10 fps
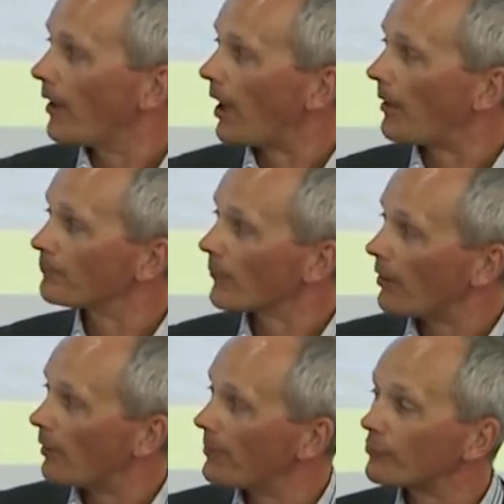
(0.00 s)
Um,
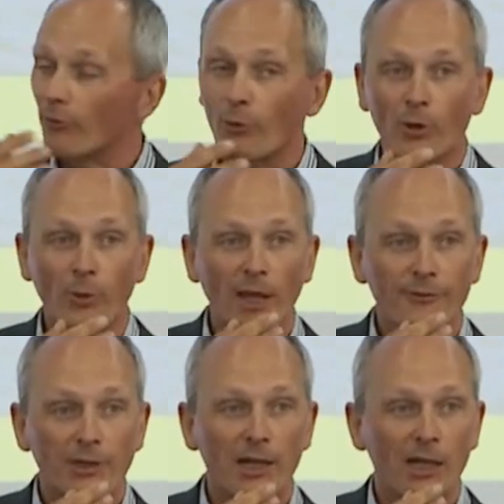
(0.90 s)
a piece of work we
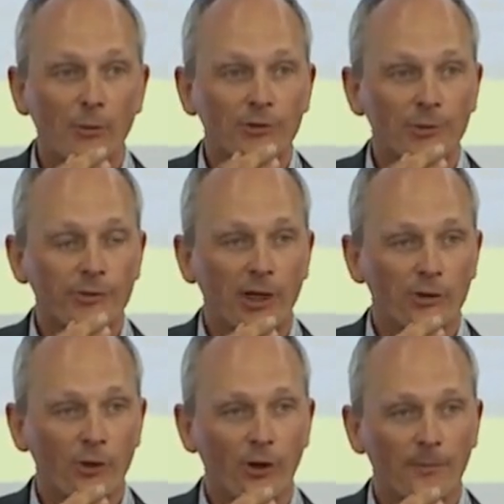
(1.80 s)
have done here was with
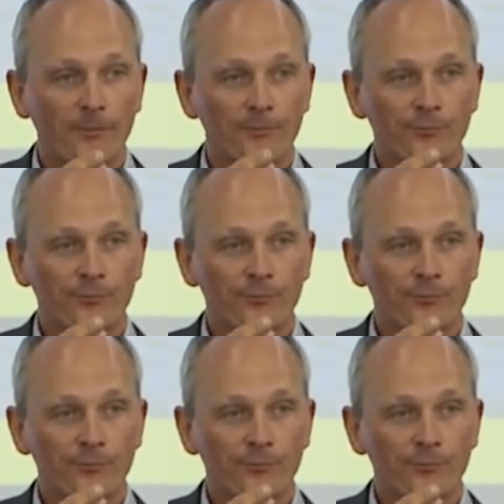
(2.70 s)
Suncorp,